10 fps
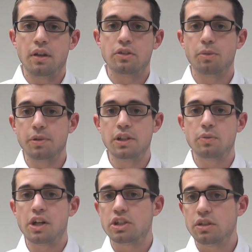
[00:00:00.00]
So
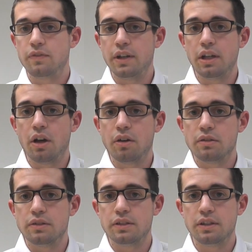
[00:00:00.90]
please watch this
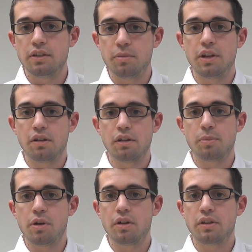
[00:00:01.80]
video and see some of the early
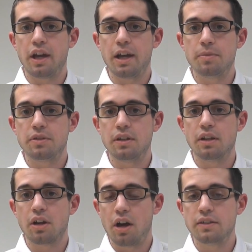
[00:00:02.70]
prototypes
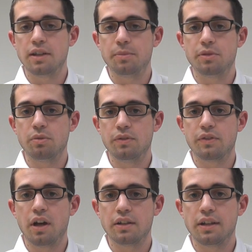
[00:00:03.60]
and the concepts that
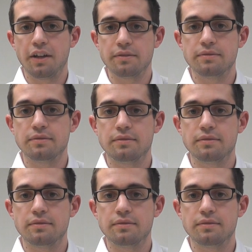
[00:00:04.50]
we've got down.